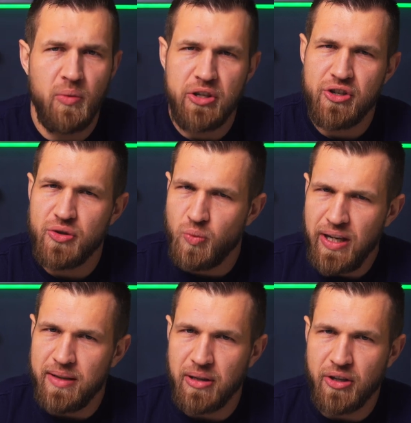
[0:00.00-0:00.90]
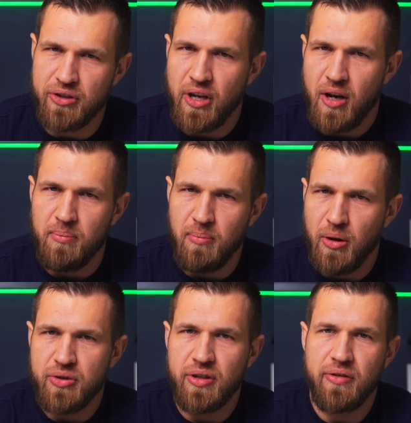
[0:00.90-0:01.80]
which is weird because
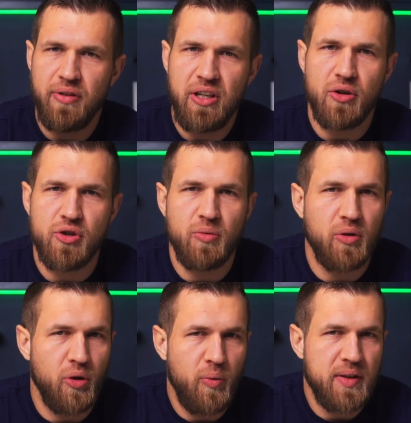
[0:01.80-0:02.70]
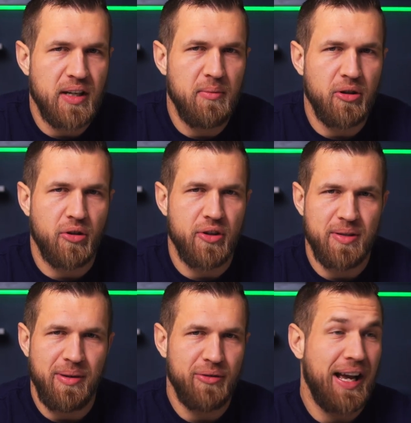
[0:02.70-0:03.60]
most of the videos you will always come
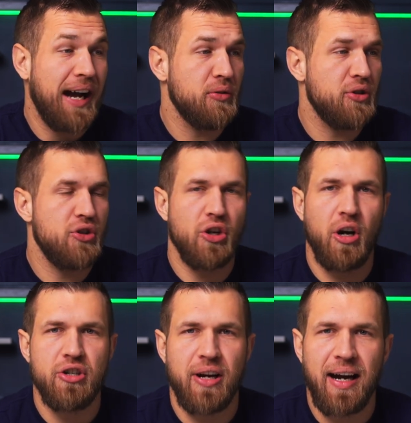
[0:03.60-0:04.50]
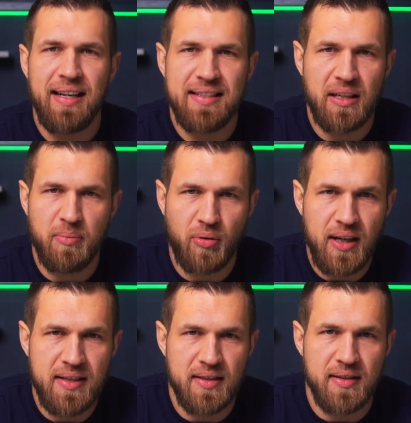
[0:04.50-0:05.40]
across about how to charge high ticket
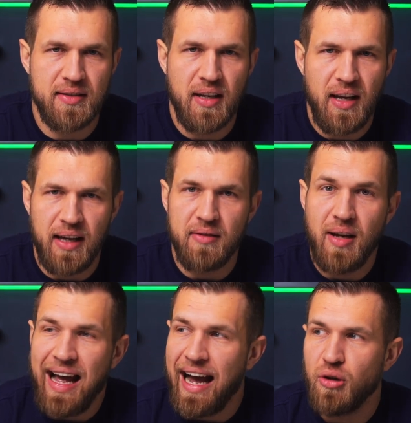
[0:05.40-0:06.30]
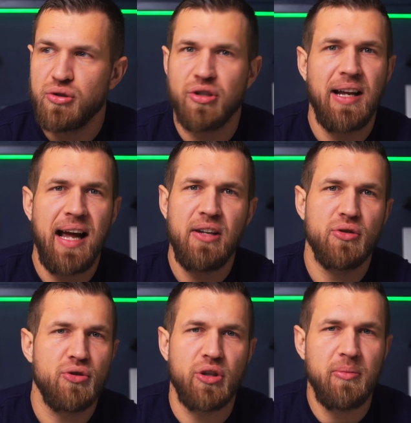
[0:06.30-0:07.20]
prices and how to land
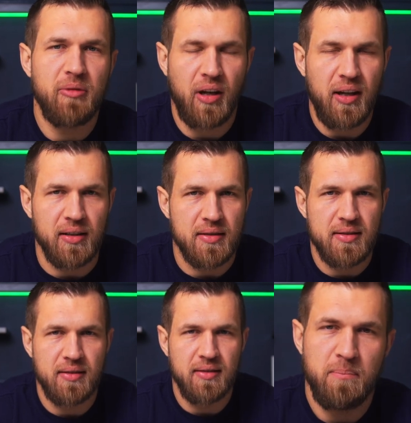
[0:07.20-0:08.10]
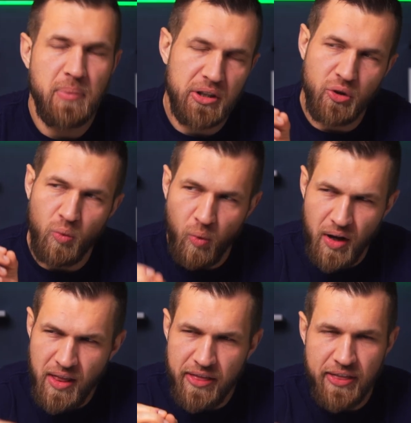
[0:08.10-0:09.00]
your dream clients. But the
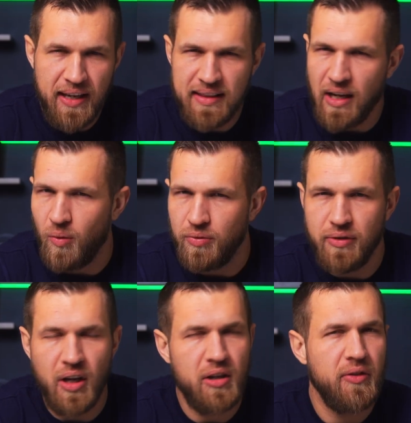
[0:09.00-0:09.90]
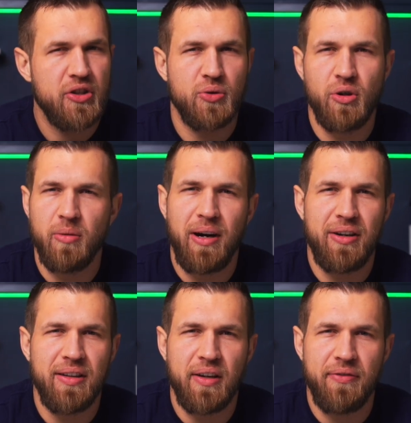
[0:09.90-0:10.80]
one thing that none of us talk
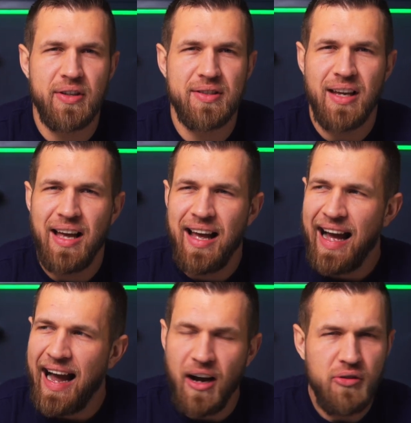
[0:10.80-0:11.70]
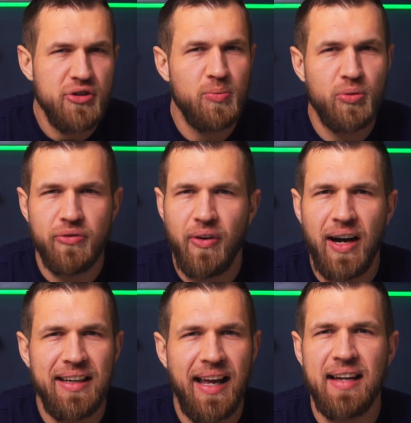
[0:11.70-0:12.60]
about enough is how to
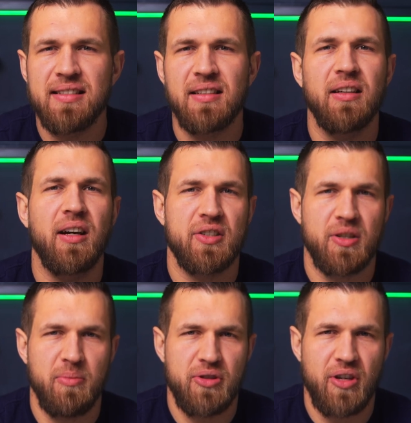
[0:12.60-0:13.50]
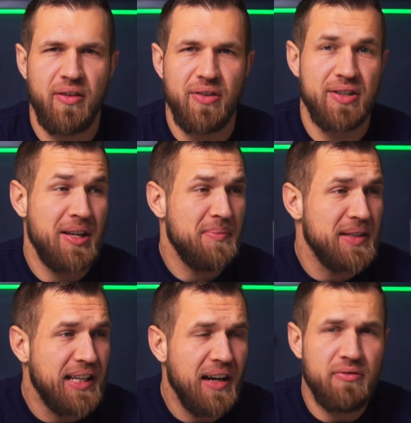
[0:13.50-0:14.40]
provide excellent customer service,
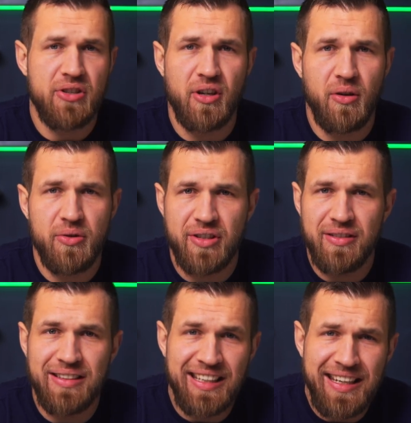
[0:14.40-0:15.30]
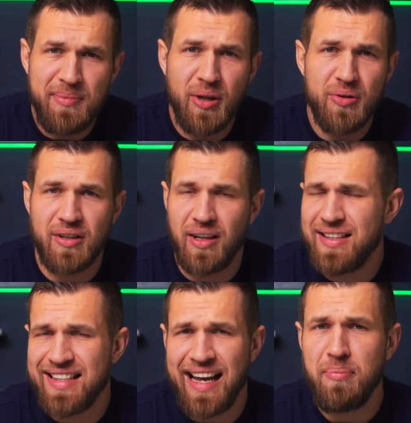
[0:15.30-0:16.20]
get results, and keep those
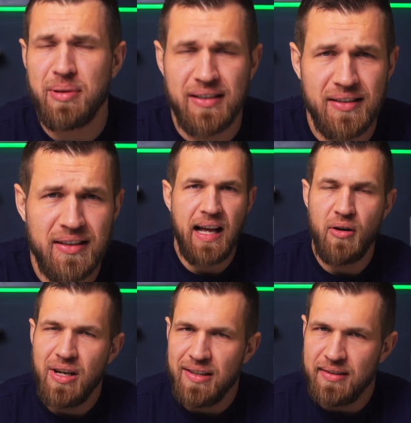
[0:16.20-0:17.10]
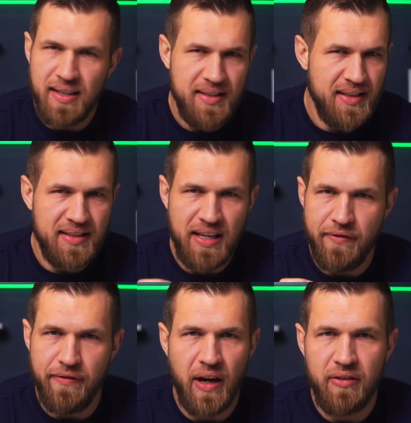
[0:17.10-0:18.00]
clients happy. Now, this is a
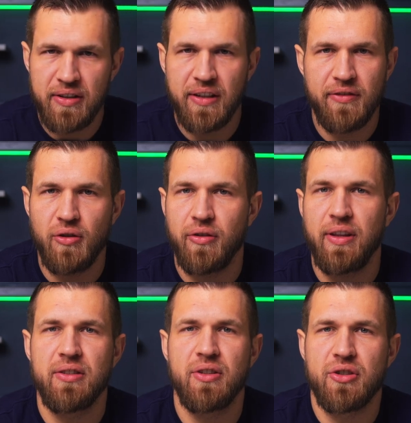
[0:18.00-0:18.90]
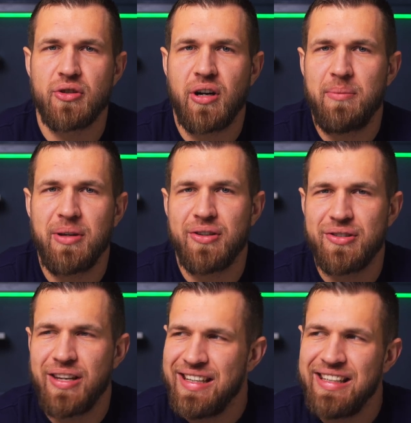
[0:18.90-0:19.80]
very difficult thing to describe
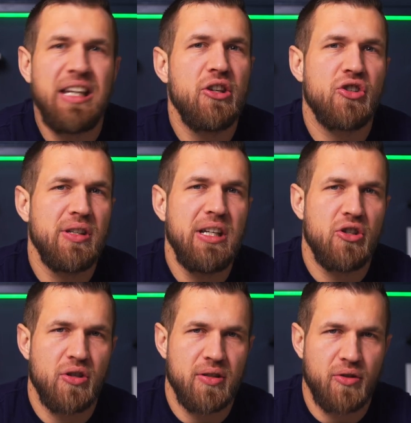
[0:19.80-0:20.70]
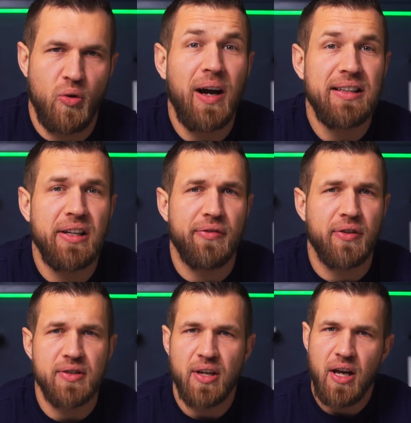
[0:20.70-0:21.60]
because each niche is quite
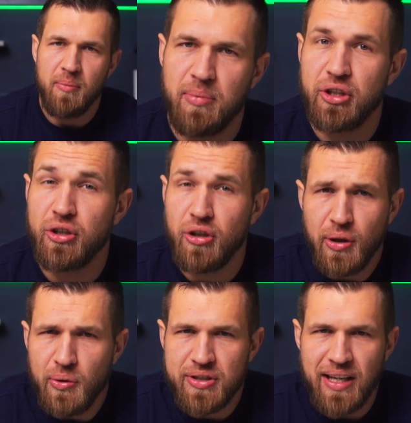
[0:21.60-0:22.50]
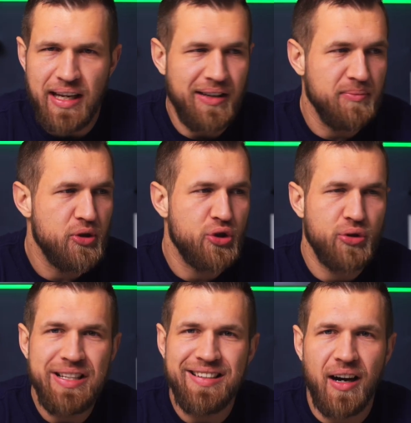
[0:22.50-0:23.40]
different, but the good old saying,
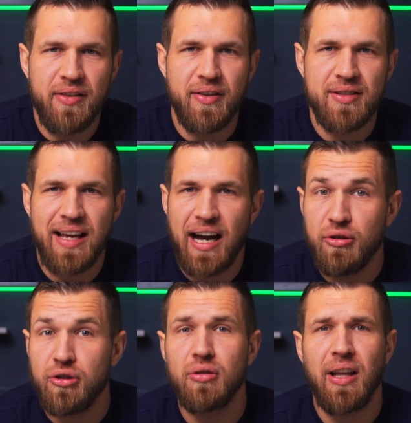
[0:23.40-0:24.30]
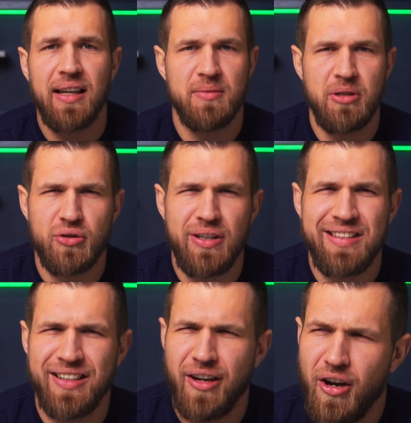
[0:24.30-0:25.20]
treat others how you'd like to be
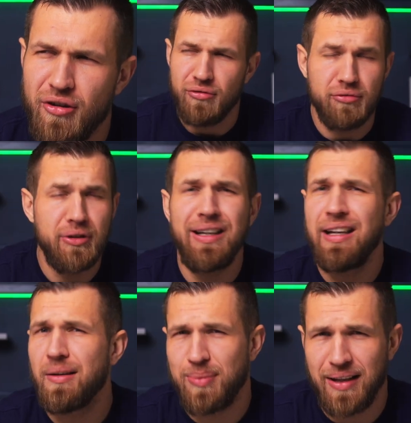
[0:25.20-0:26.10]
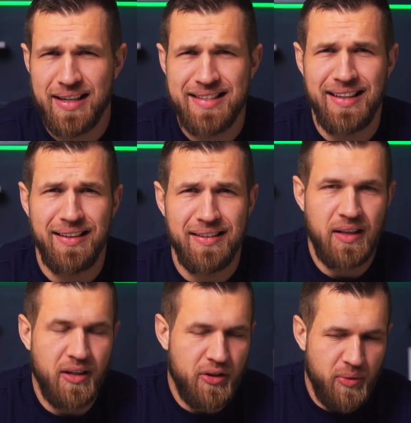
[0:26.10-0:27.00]
treated, really applies here.
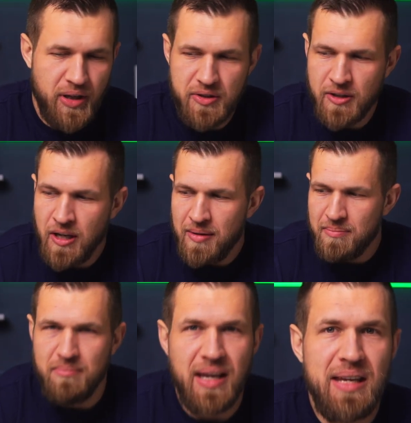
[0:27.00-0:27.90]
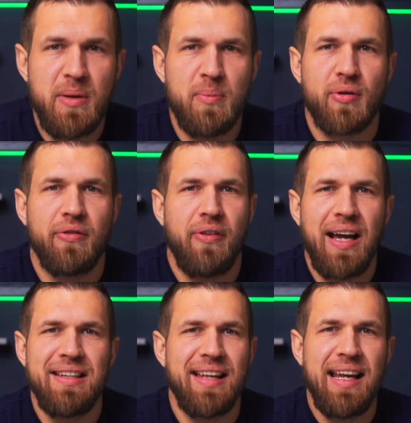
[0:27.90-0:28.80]
In other words, maybe
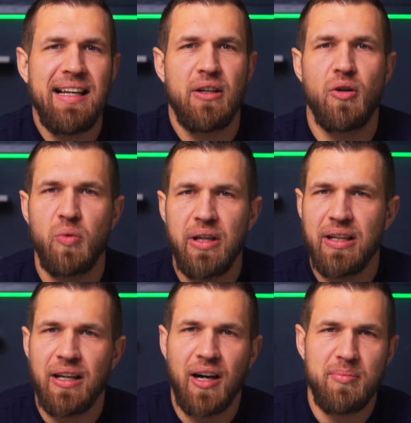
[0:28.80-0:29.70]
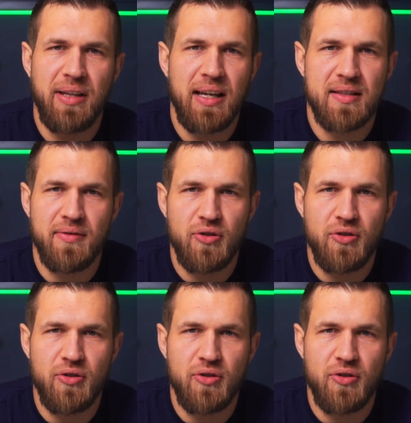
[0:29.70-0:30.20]
provide daily or weekly updates